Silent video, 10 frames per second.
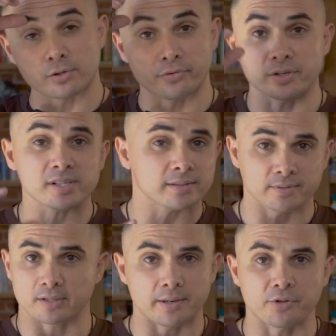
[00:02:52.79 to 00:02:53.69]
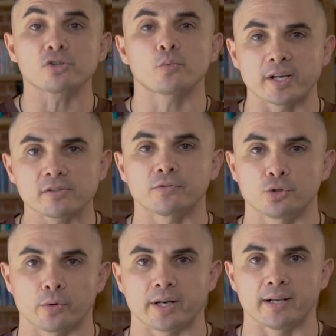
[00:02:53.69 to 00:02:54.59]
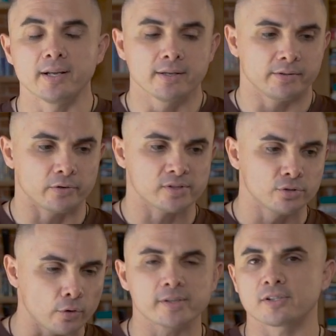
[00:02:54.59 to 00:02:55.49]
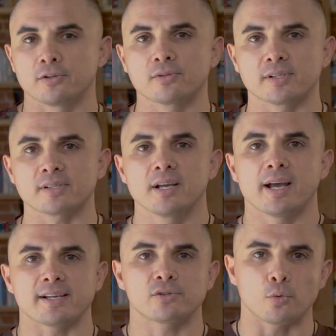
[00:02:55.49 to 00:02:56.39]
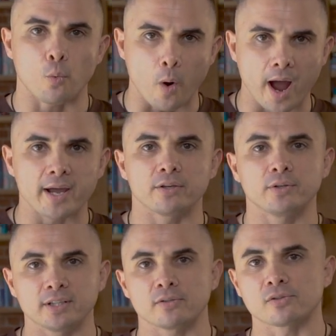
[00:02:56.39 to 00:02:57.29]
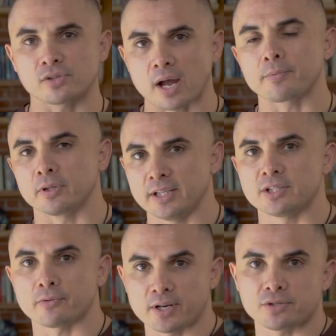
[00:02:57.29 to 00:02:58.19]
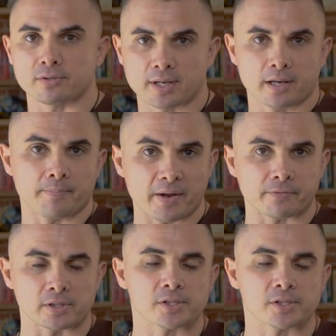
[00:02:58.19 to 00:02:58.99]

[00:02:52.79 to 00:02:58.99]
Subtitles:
So there's ways of doing it. There is no excuses as to why you need to stop your lead generation efforts.